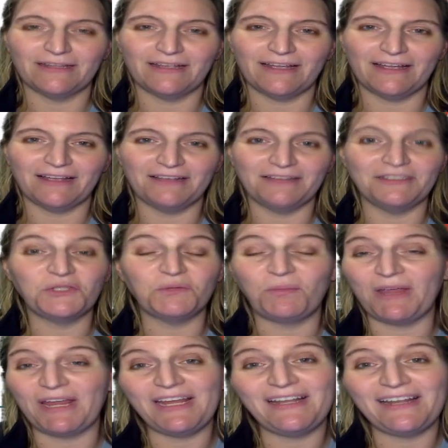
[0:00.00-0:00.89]
a
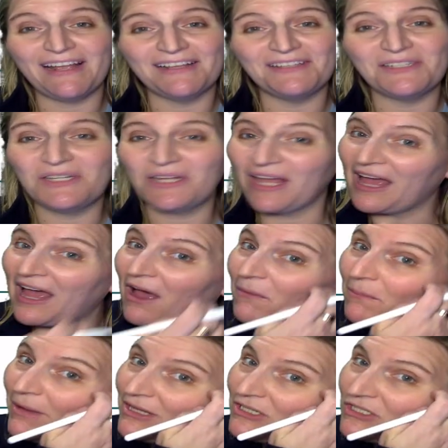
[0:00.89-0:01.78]
debate as to
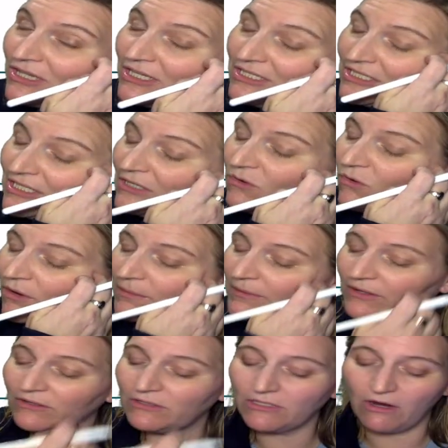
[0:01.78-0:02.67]
how much the d
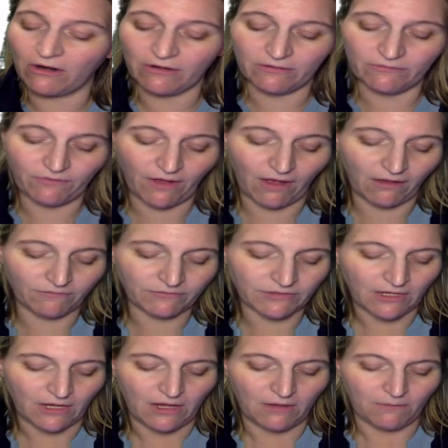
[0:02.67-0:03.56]
orbitals are
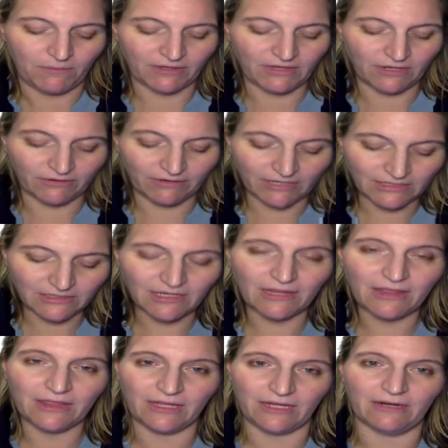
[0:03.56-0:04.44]
involved, but there is
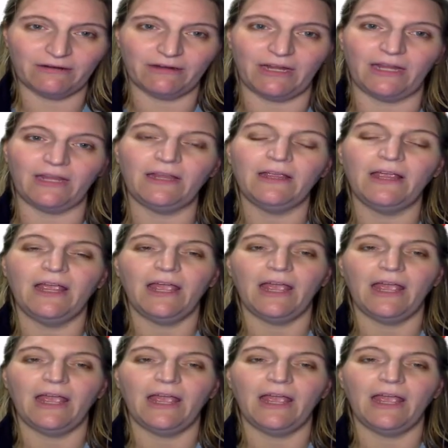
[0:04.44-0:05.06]
a theory,